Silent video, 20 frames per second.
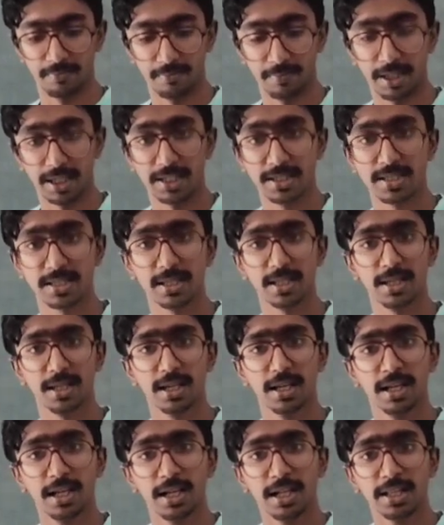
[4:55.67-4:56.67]
means
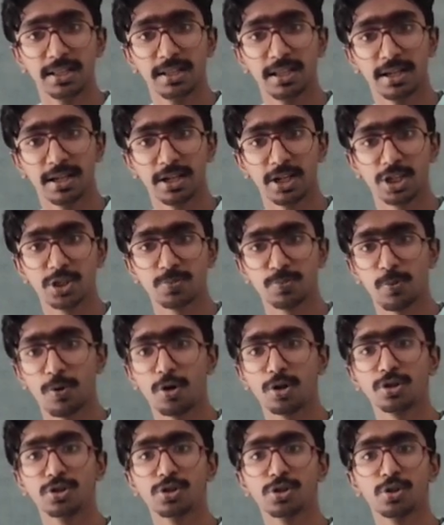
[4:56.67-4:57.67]
the
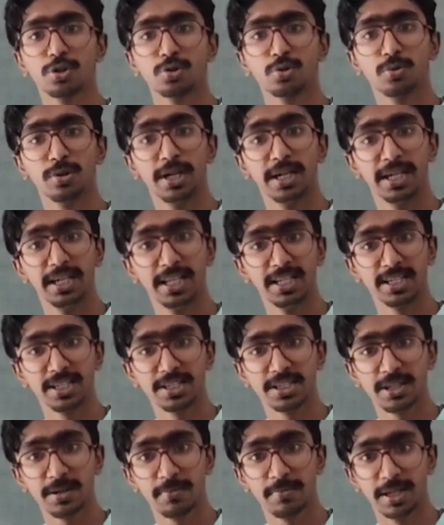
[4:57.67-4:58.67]
response to the
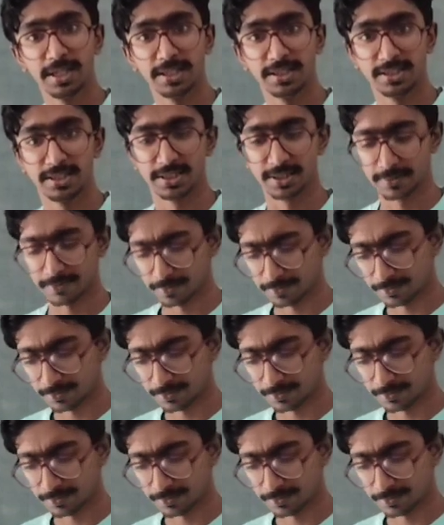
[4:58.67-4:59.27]
disturbance